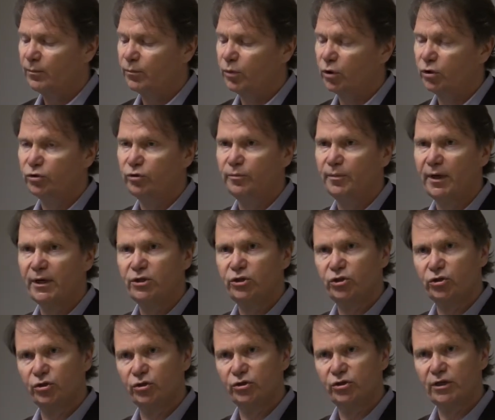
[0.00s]

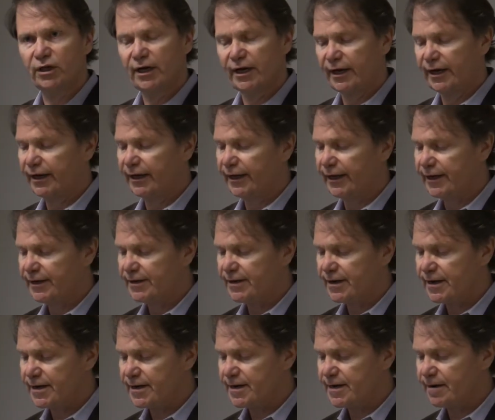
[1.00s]
perturbations in
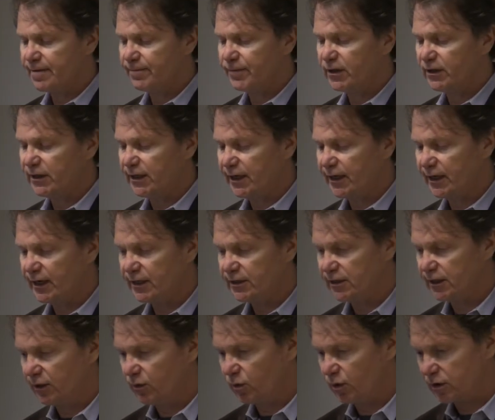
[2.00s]
the DNA
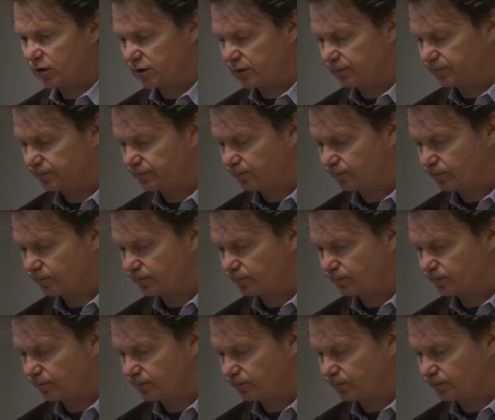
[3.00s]
sequence.